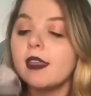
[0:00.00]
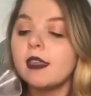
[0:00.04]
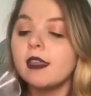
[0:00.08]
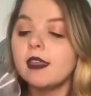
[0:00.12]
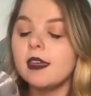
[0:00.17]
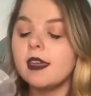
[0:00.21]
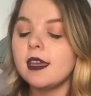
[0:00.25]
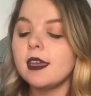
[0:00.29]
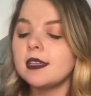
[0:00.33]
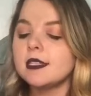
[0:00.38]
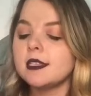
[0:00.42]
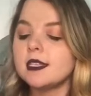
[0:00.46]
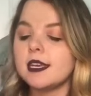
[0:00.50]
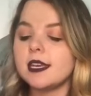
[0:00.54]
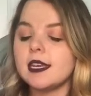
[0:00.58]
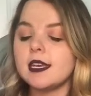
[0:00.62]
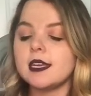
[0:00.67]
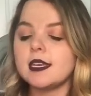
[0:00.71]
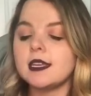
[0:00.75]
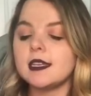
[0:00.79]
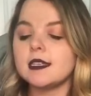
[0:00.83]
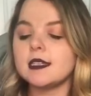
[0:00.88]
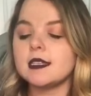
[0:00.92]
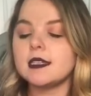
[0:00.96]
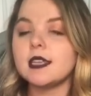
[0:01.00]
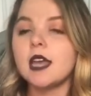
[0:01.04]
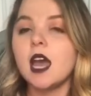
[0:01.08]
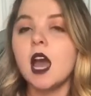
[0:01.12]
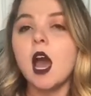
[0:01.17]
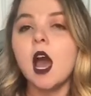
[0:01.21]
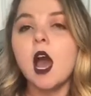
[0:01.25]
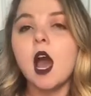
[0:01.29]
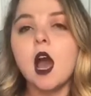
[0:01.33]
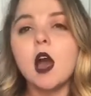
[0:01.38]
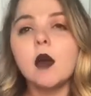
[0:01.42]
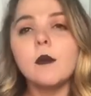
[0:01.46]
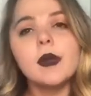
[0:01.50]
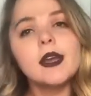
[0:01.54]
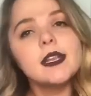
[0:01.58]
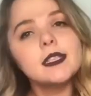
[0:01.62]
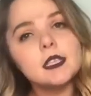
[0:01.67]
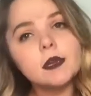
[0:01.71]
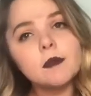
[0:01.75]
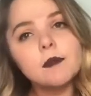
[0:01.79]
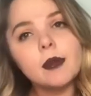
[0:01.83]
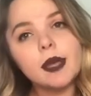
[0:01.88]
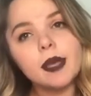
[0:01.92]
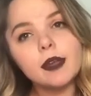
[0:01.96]
This is,
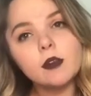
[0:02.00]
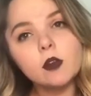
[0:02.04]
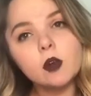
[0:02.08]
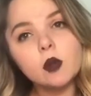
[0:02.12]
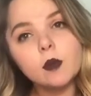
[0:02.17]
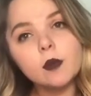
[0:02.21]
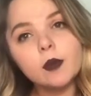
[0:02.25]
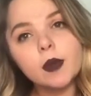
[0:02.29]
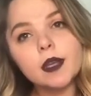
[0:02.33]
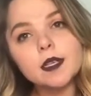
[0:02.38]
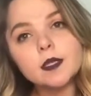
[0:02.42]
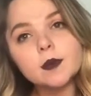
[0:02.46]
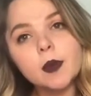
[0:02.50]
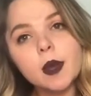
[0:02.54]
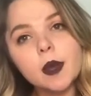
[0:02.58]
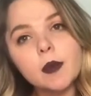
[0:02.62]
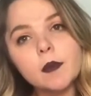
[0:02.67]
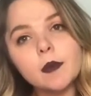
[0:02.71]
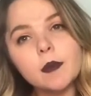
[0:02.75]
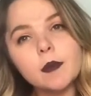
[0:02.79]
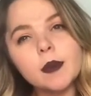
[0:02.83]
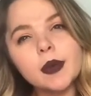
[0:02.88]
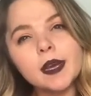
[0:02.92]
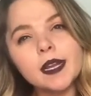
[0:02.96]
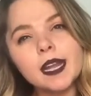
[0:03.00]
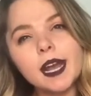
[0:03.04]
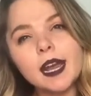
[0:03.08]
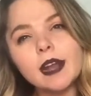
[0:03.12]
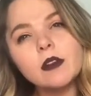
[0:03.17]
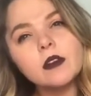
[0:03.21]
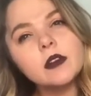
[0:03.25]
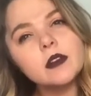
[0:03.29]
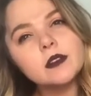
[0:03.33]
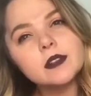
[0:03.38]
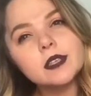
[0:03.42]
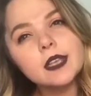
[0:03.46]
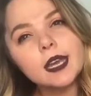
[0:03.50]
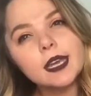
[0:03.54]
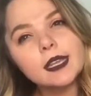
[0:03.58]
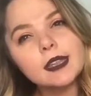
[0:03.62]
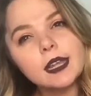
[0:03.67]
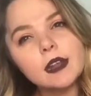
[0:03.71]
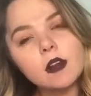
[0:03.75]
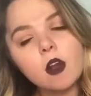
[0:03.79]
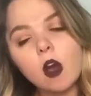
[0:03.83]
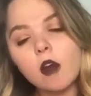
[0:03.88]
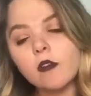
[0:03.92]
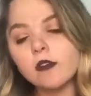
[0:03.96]
it's a manual breast pump, but I don't use it like
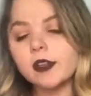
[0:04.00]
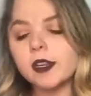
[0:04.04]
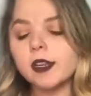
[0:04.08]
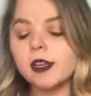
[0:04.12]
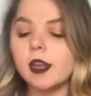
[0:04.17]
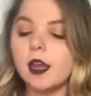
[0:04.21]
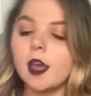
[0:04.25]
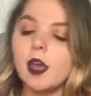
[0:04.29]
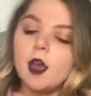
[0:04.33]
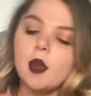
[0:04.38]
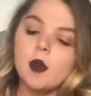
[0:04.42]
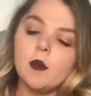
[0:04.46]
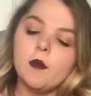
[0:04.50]
that often.